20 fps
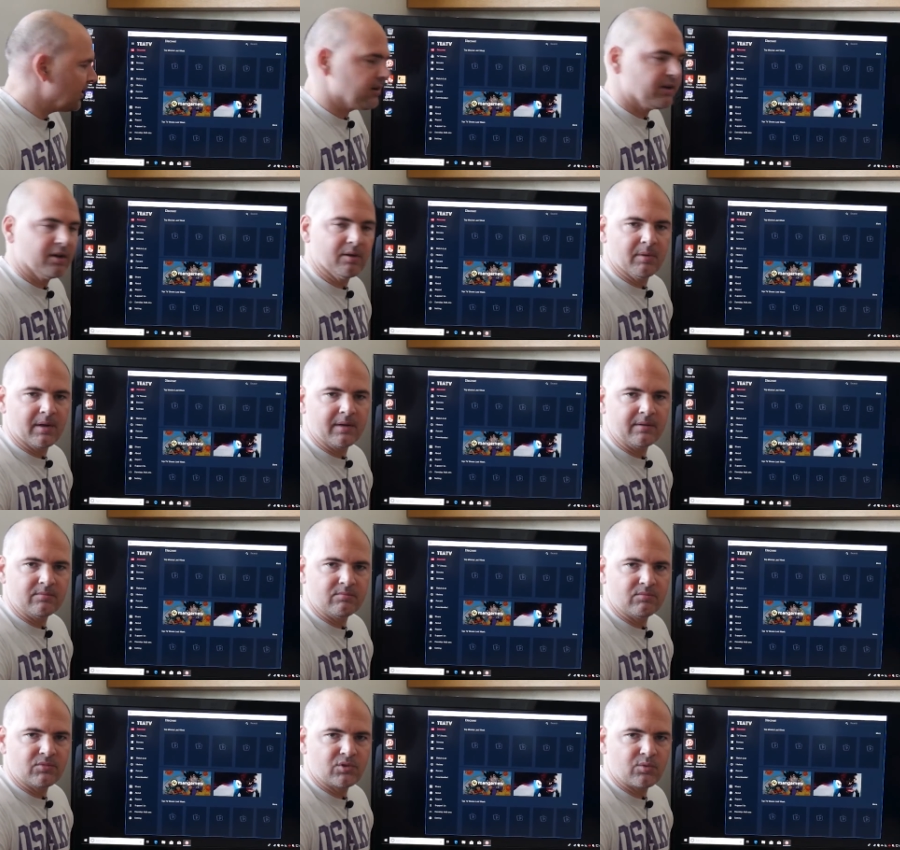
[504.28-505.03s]
I don't know, right,
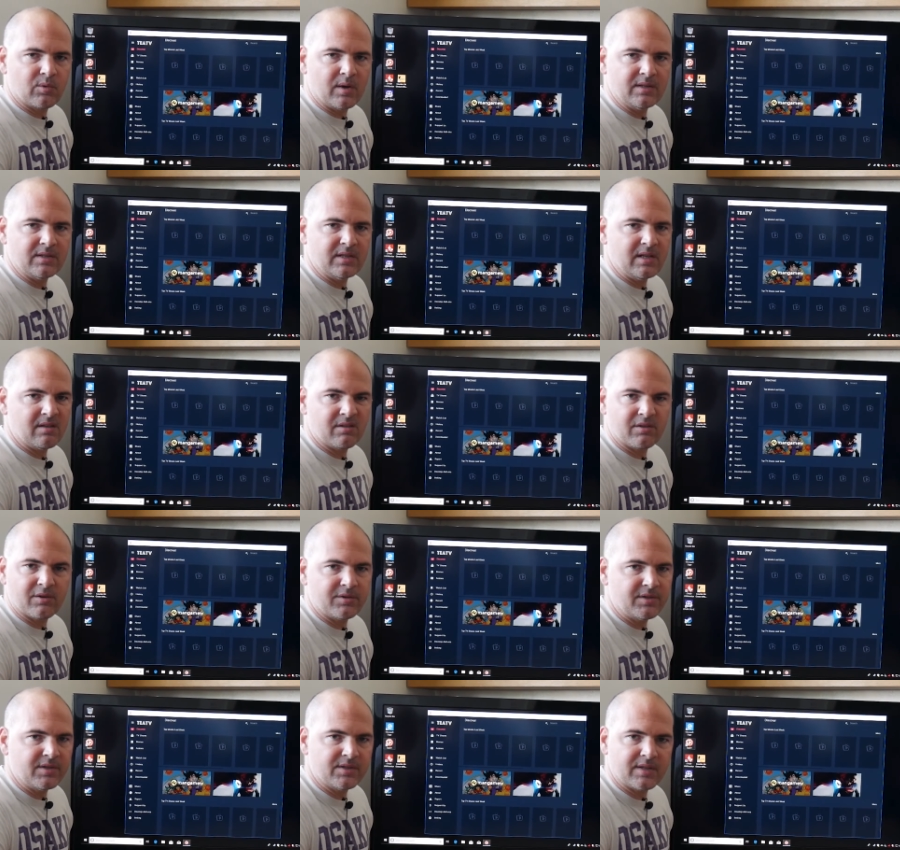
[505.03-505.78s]
20,
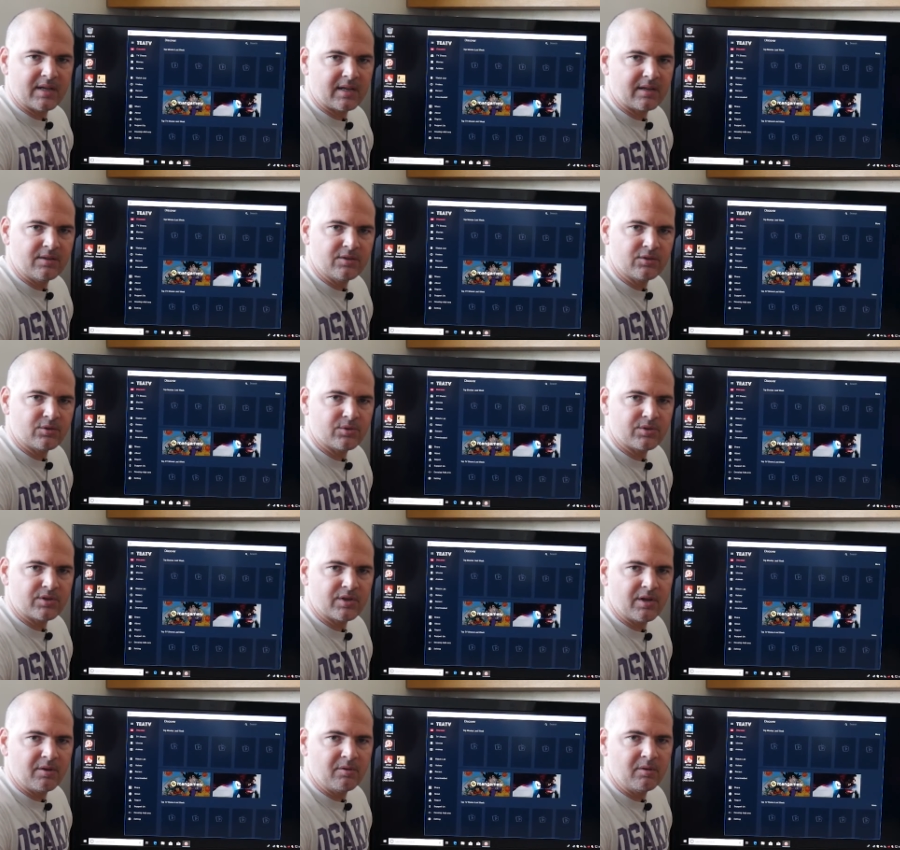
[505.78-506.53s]
30 seconds or
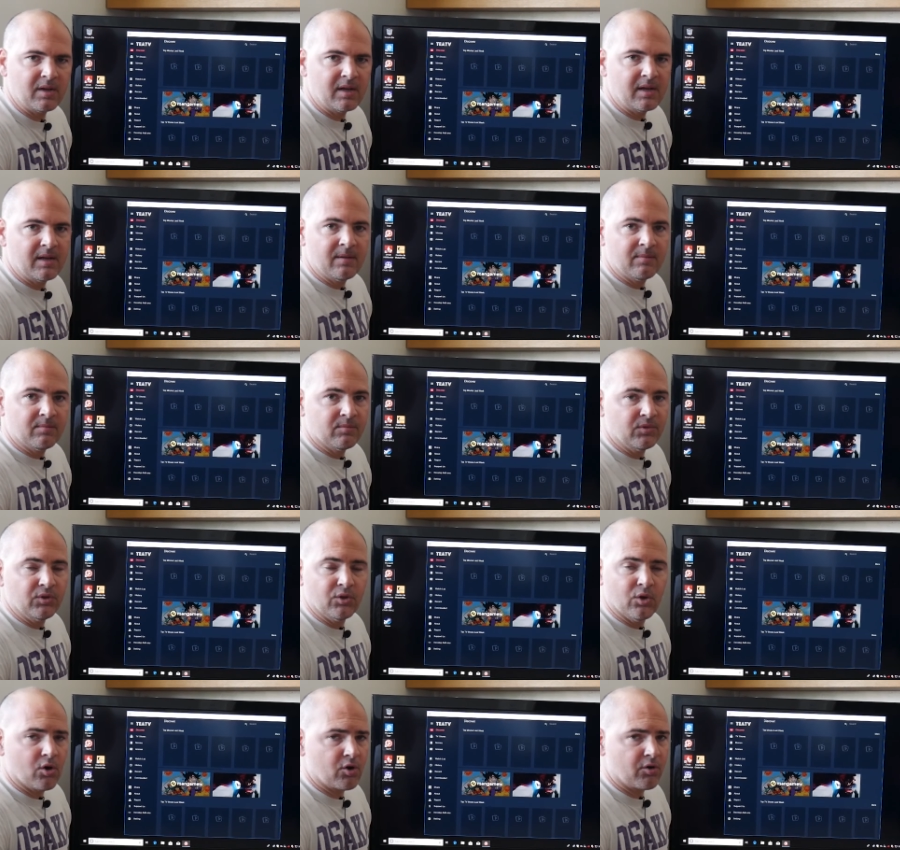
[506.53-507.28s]
so.
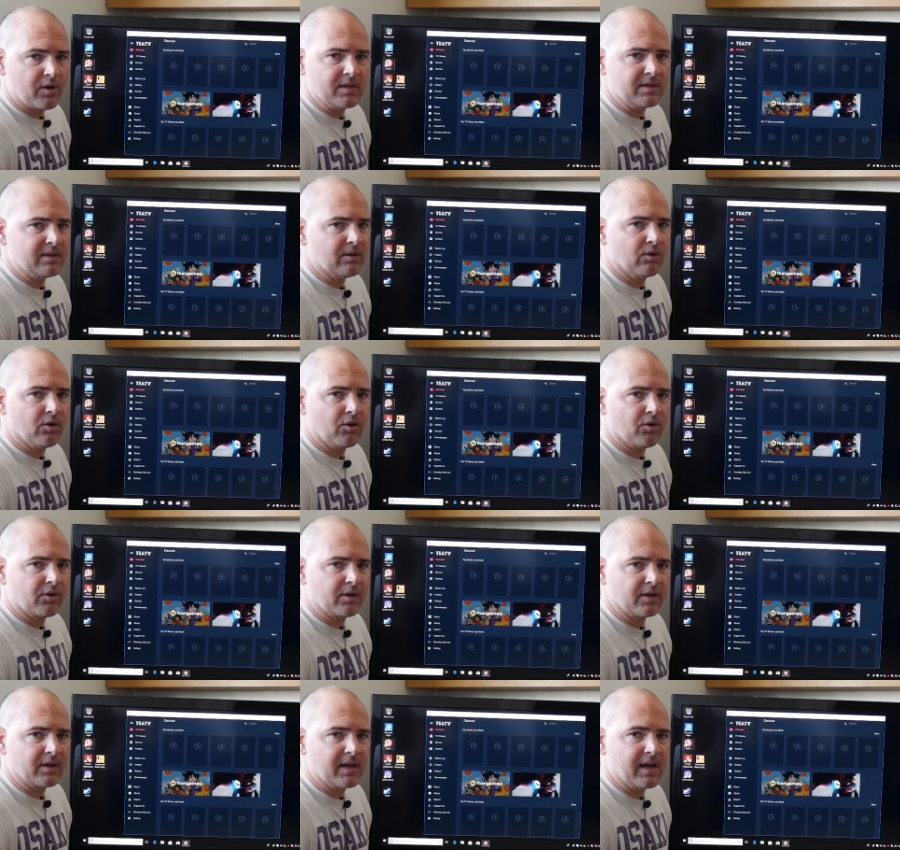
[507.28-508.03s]
Not a great deal
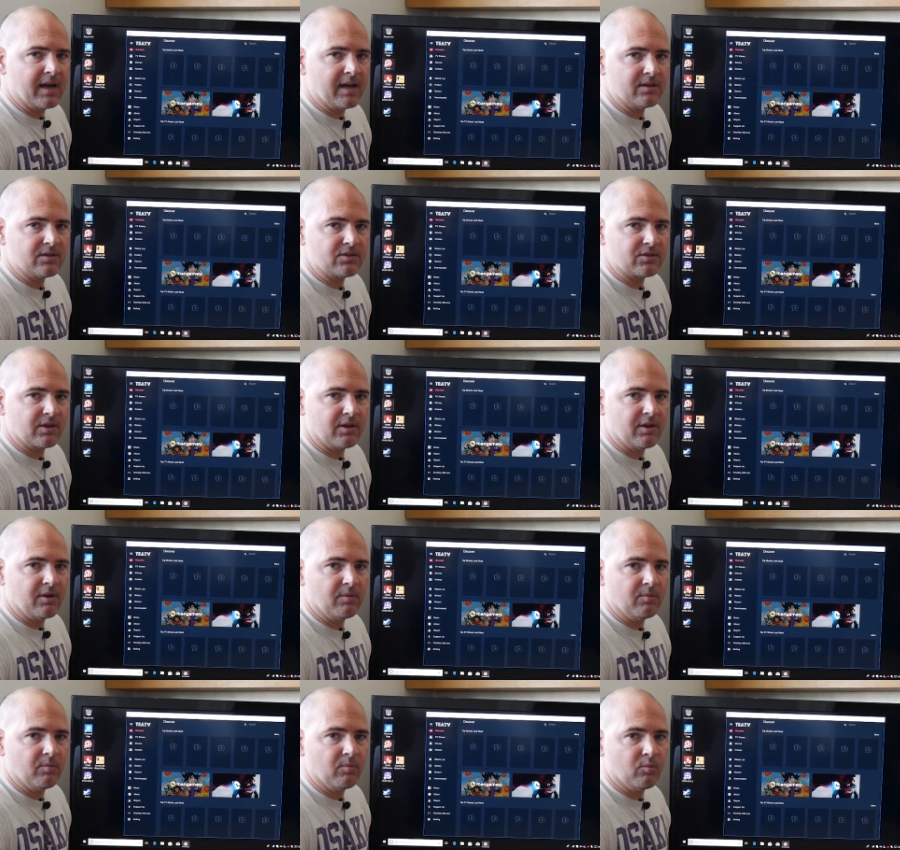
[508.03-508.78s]
longer than that,
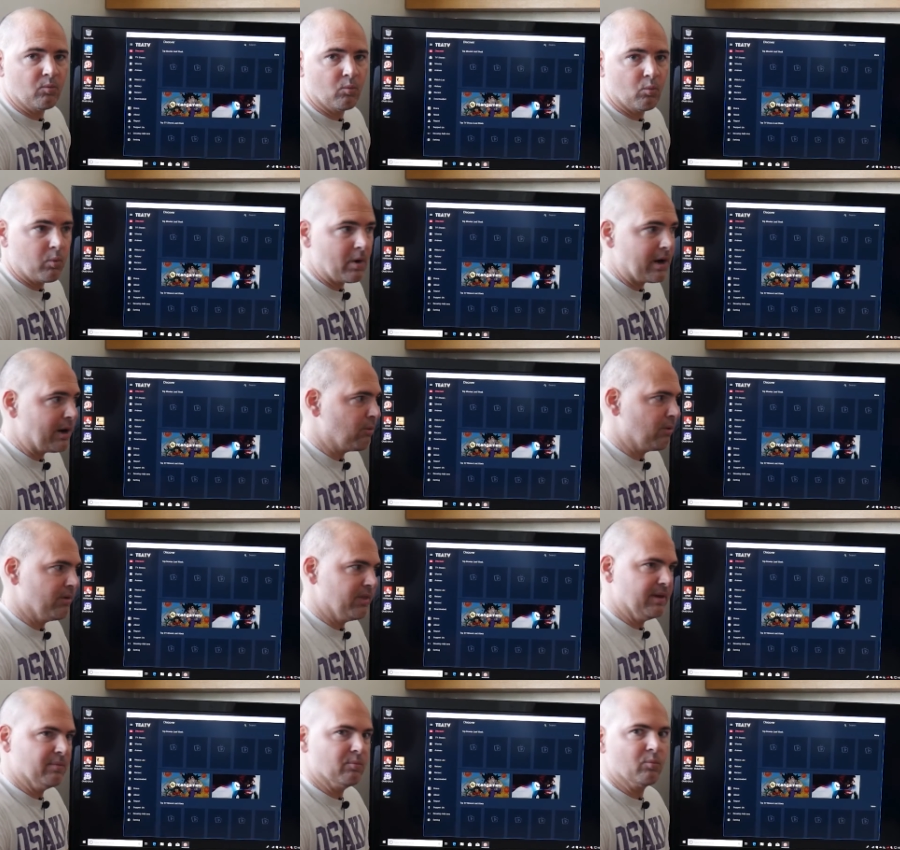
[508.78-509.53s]
so well
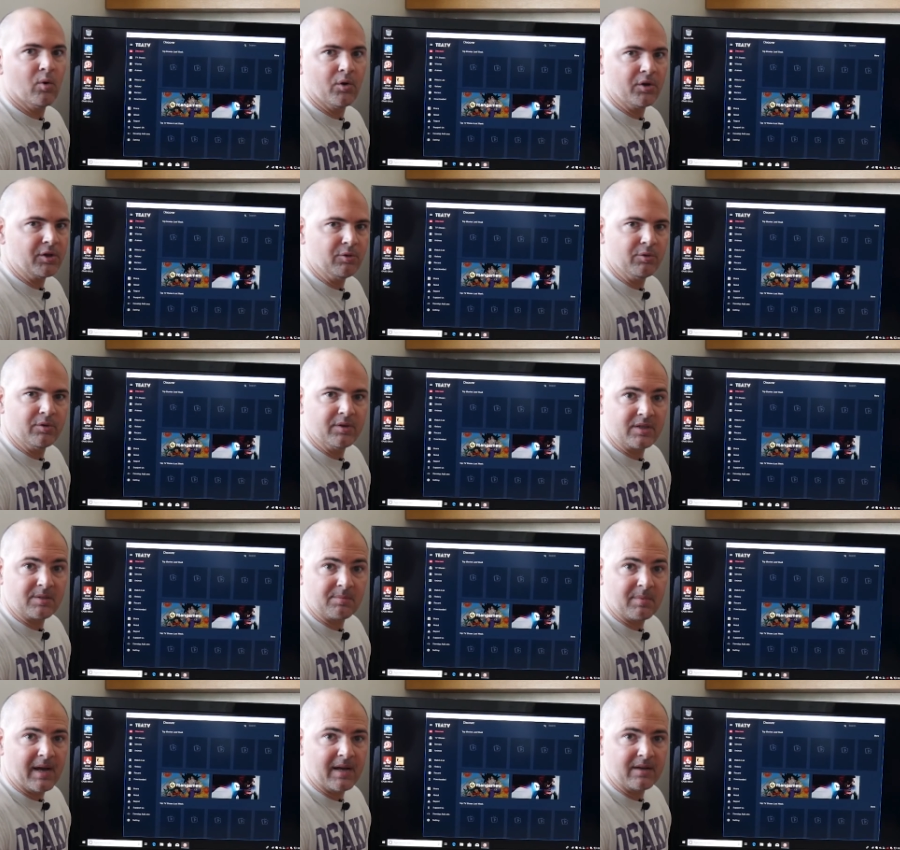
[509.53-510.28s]
within what you'd
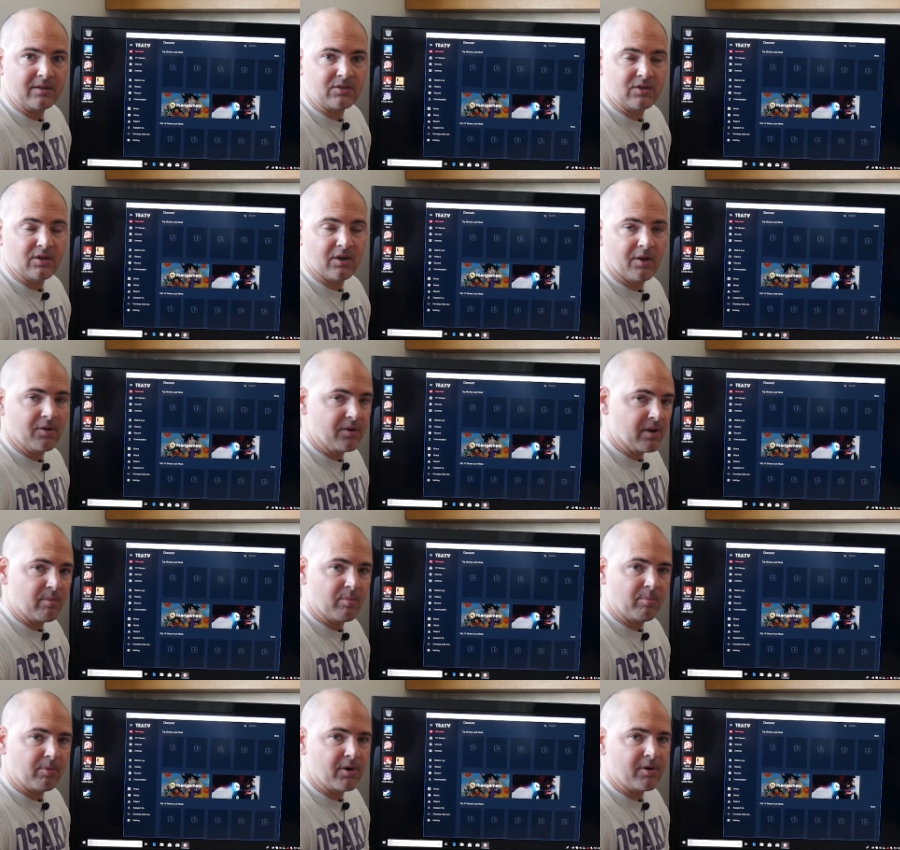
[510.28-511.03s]
expect to load
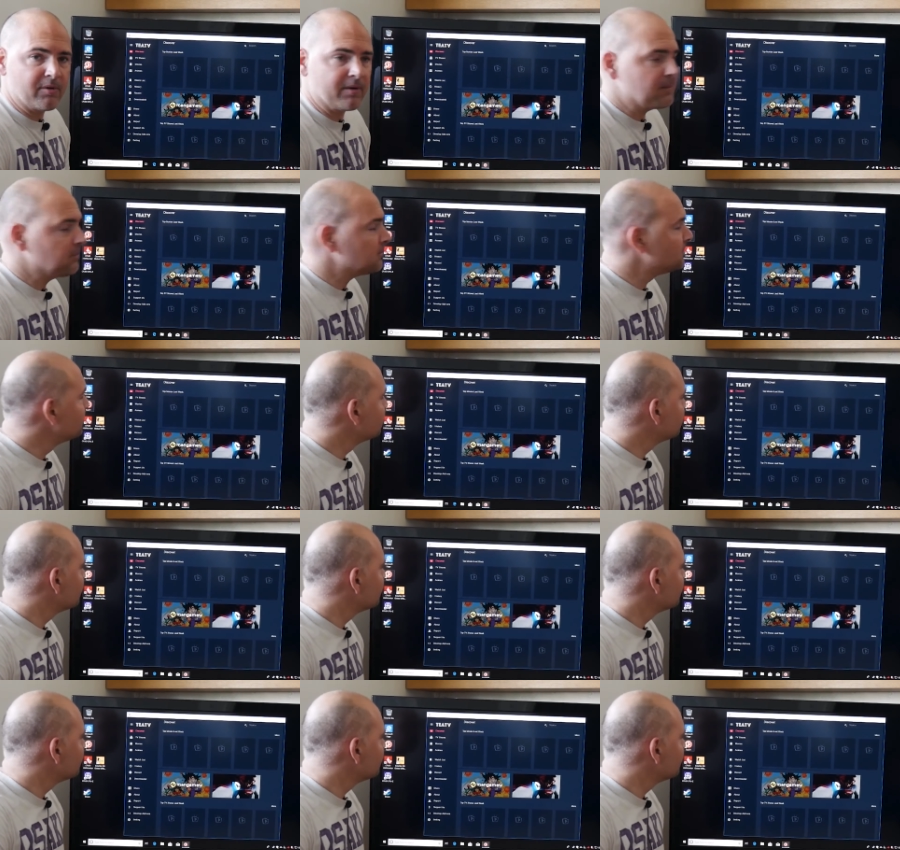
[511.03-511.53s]
up a program.